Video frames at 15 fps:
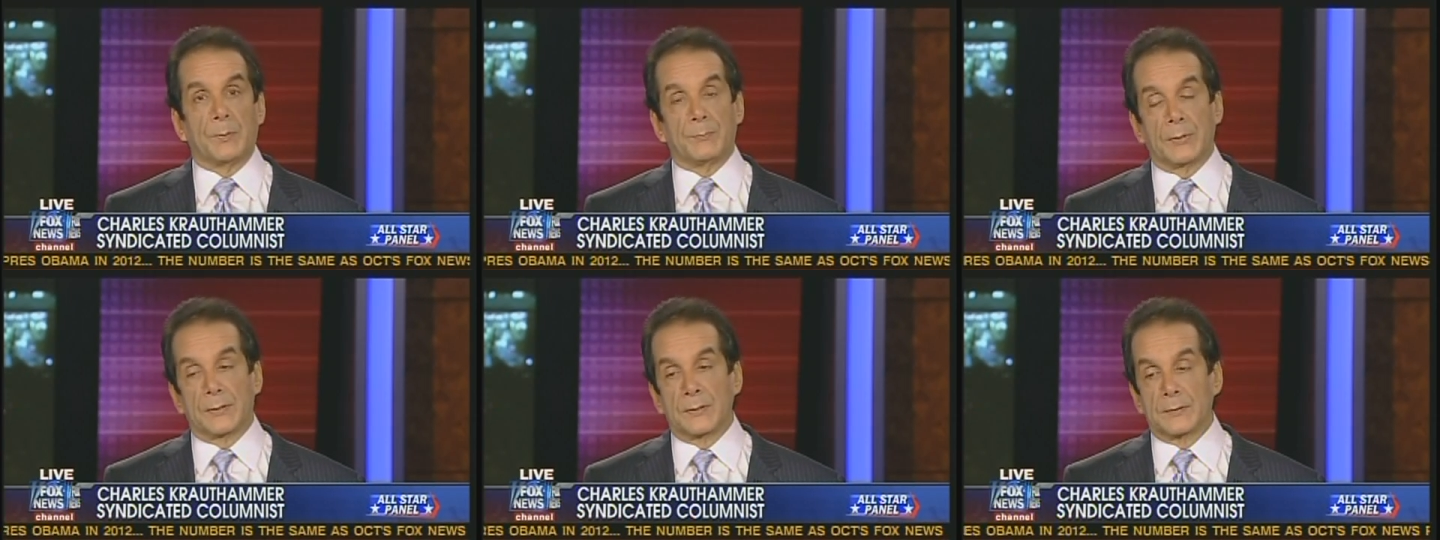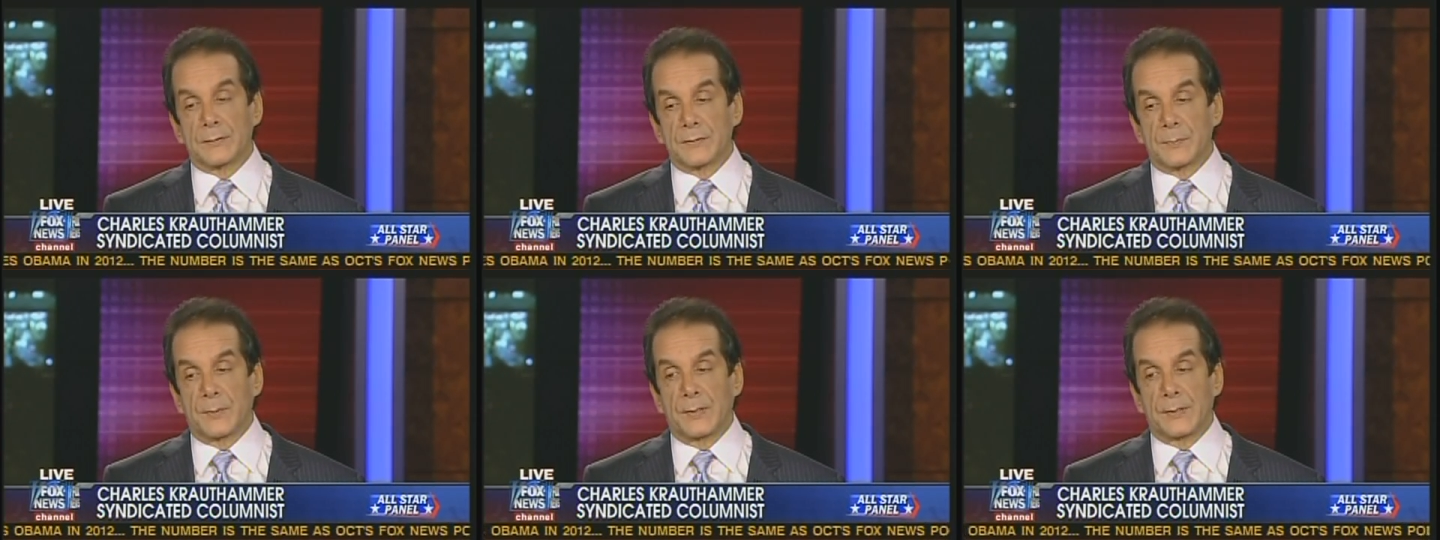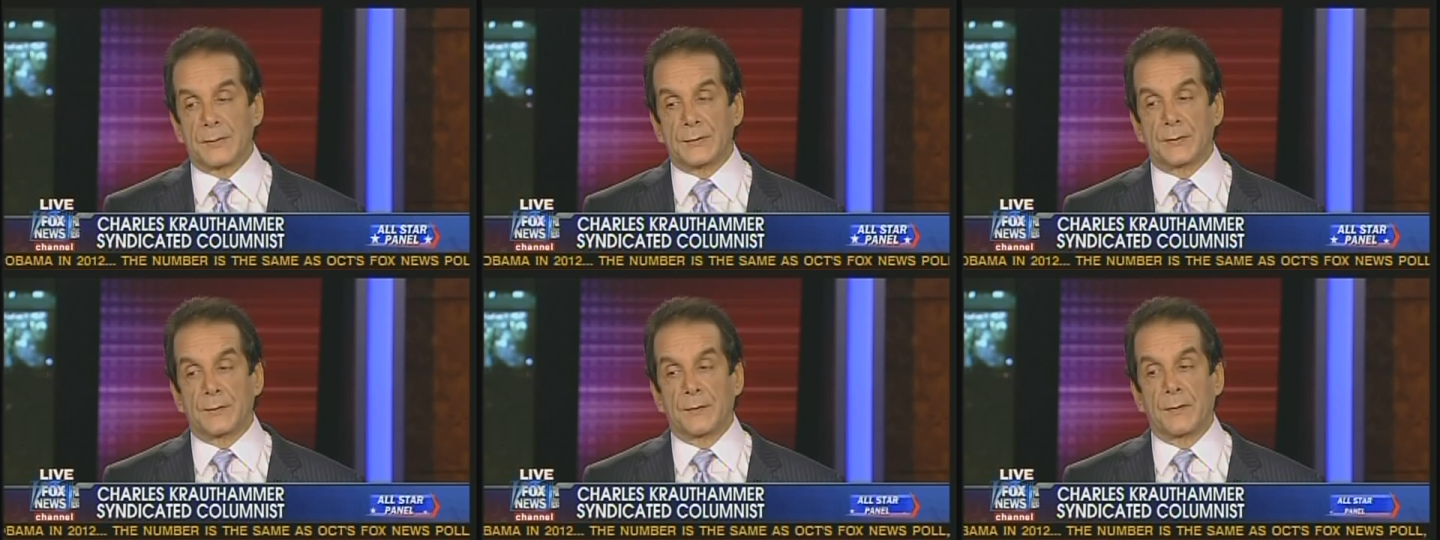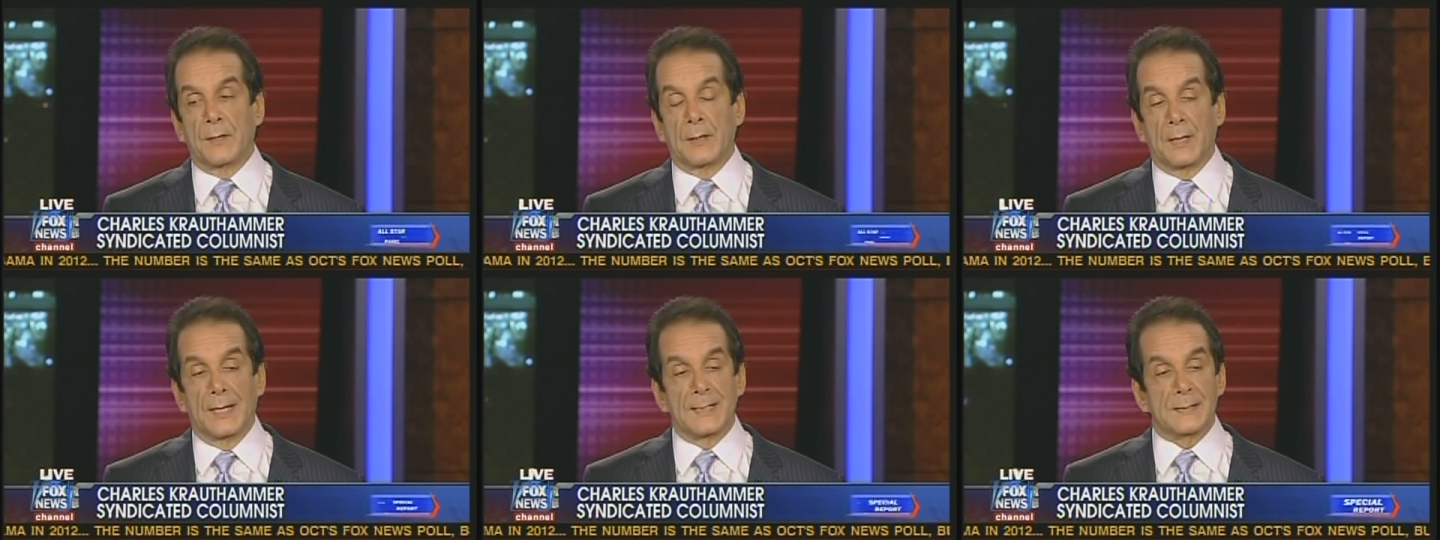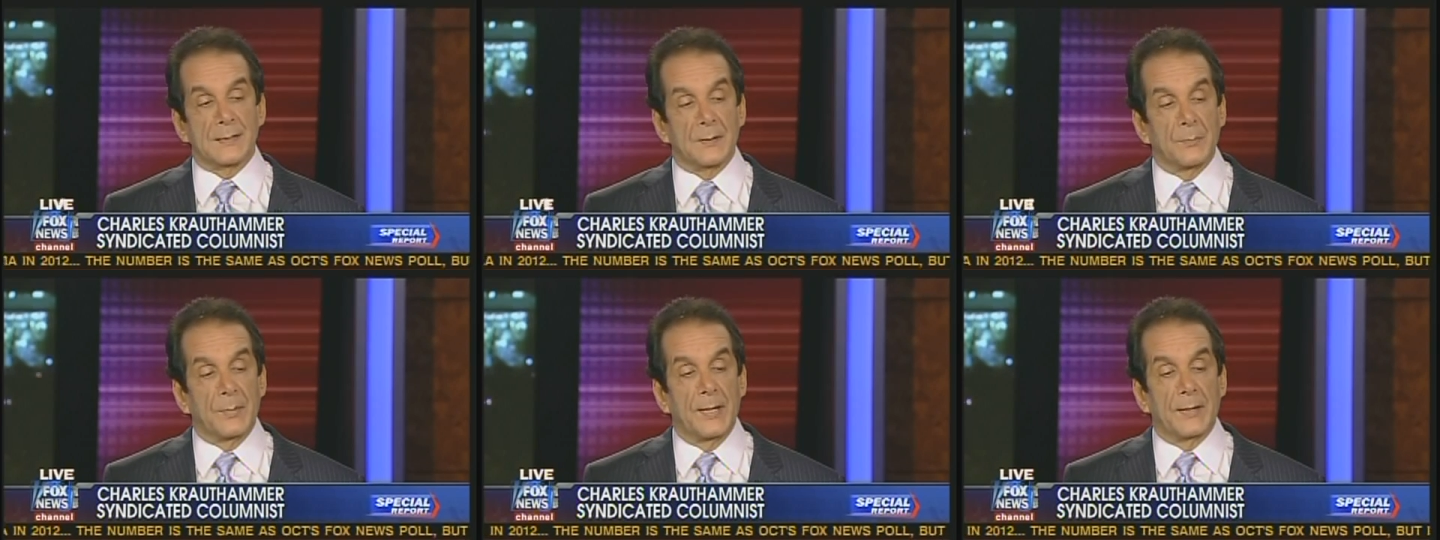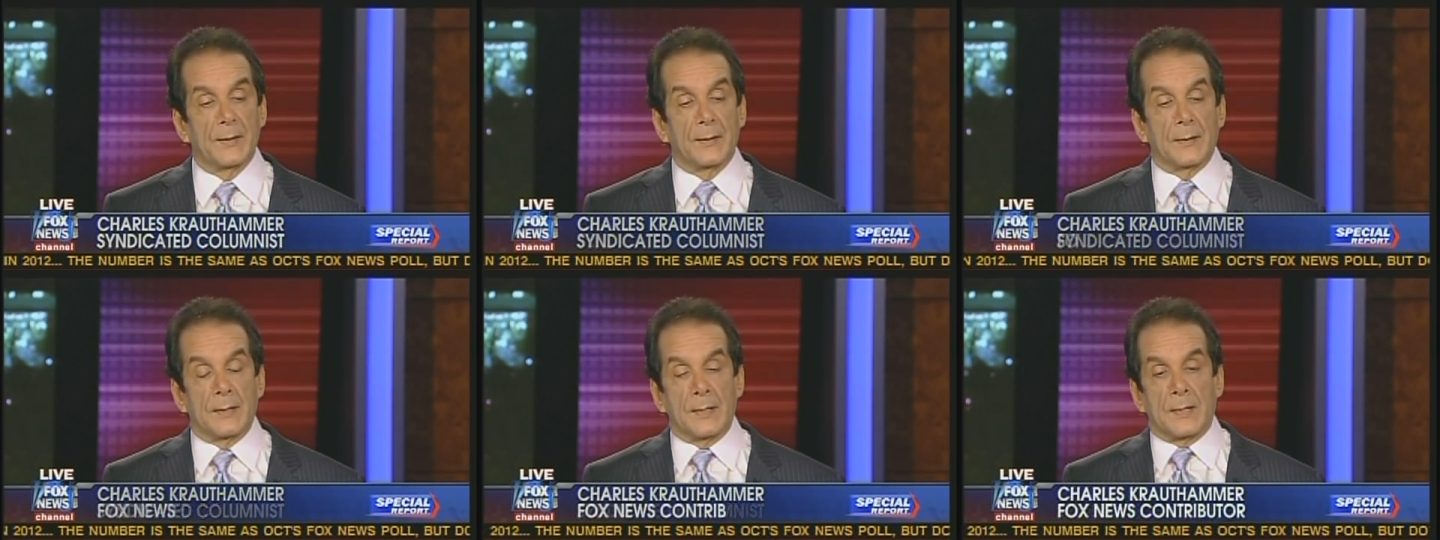political speech. The less, the better.